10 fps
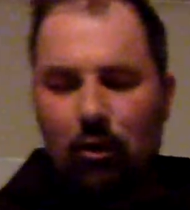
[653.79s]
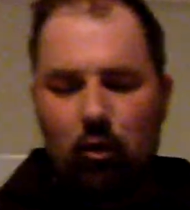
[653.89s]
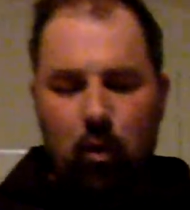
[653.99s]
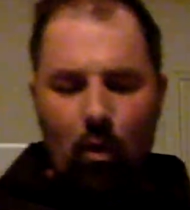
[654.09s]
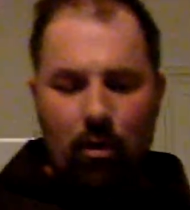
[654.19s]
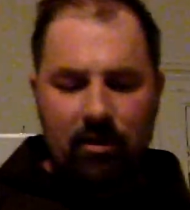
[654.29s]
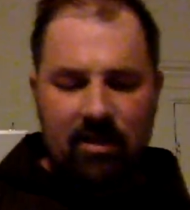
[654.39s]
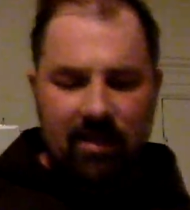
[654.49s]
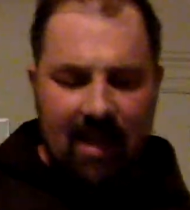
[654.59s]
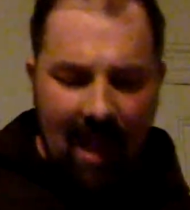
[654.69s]

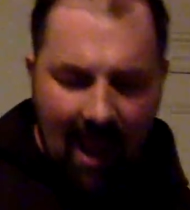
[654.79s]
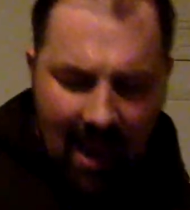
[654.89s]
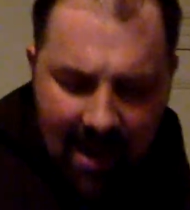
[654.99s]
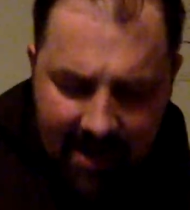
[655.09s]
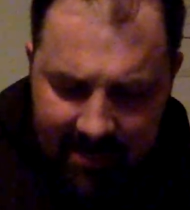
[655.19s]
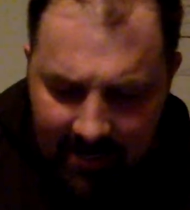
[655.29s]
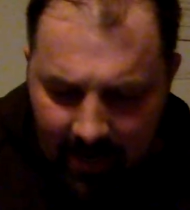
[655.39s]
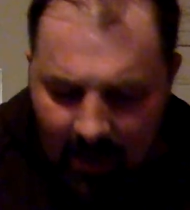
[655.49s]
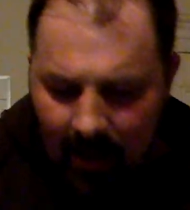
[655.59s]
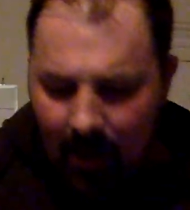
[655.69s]
Towards the end
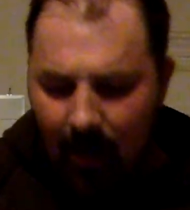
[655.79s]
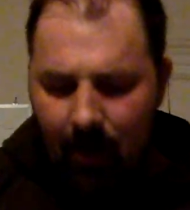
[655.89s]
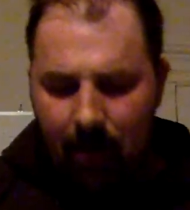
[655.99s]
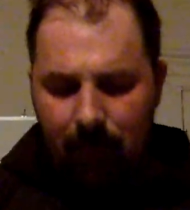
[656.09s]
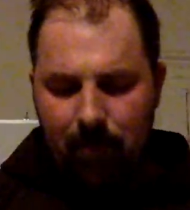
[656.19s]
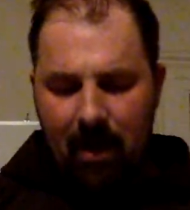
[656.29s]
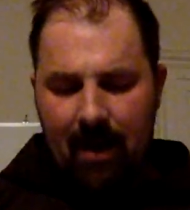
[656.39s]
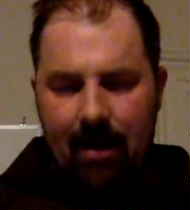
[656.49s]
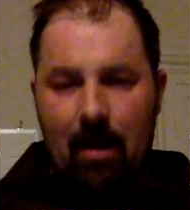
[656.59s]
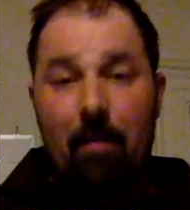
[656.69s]
of
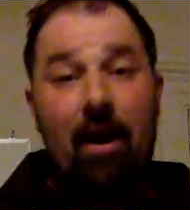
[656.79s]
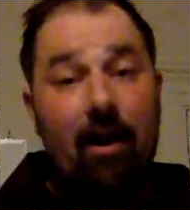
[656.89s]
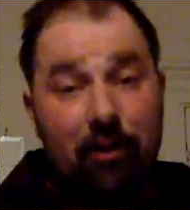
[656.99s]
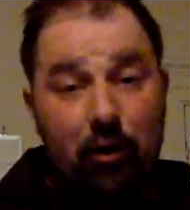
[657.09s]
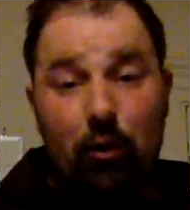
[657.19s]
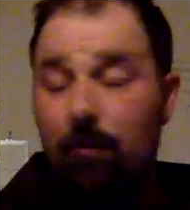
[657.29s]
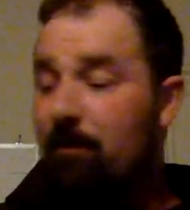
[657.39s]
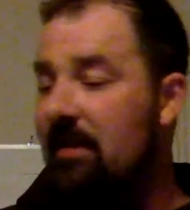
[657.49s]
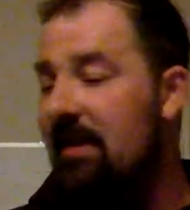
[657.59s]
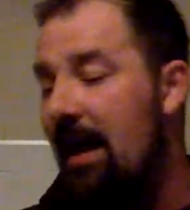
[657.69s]
my my high
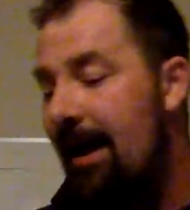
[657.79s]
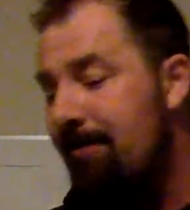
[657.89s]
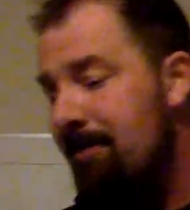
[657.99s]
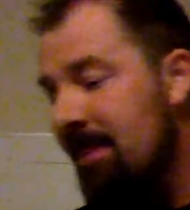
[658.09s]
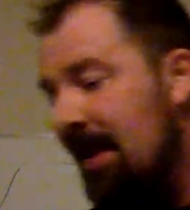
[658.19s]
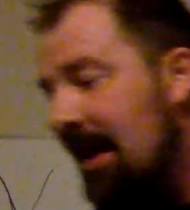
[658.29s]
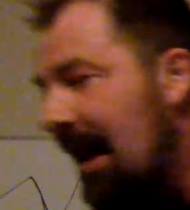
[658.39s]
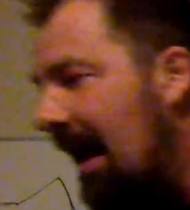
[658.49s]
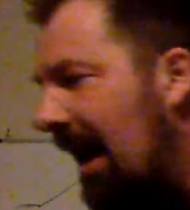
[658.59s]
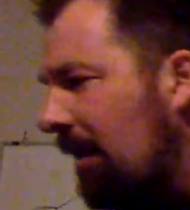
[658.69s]
school time,
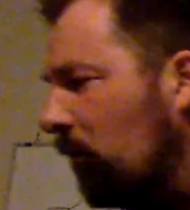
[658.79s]
I